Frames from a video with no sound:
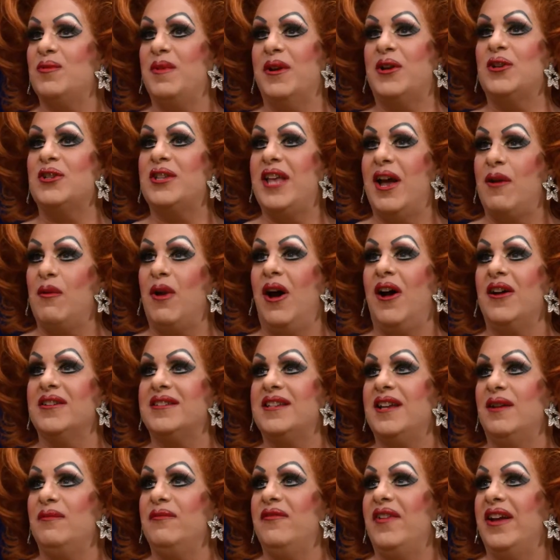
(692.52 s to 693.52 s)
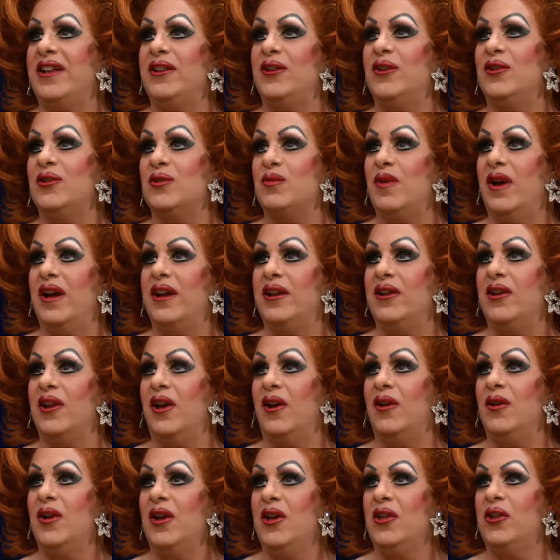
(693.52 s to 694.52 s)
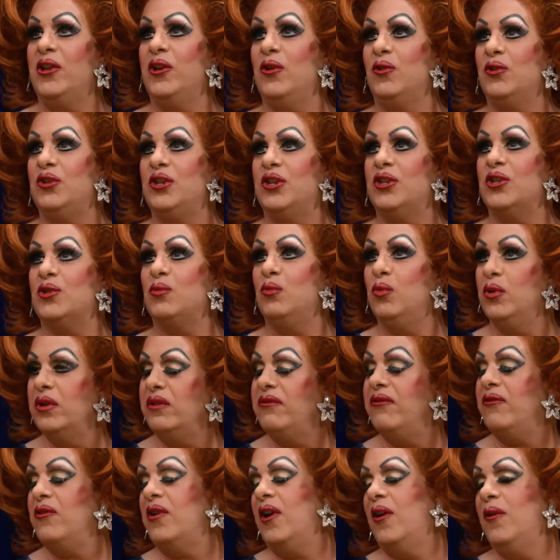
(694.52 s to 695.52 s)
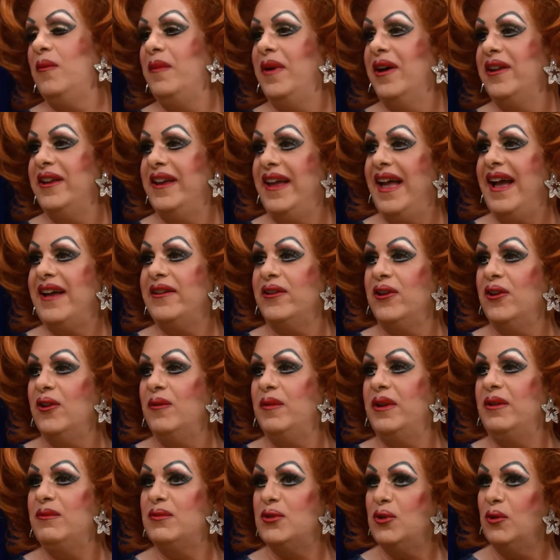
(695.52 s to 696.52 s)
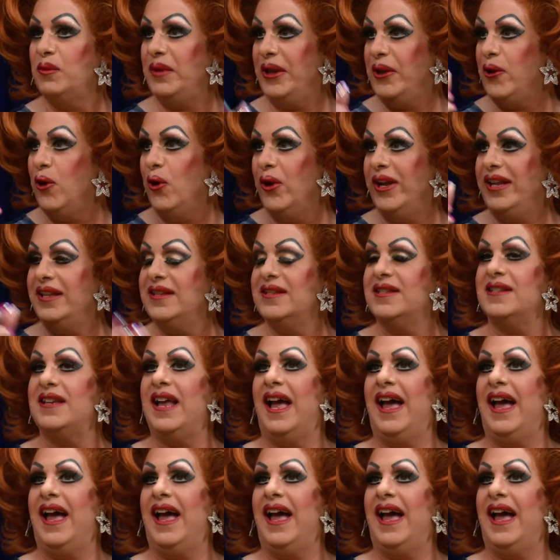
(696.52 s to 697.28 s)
because there are some venues where, you know, the audience would throw money at you, but it was normally coins.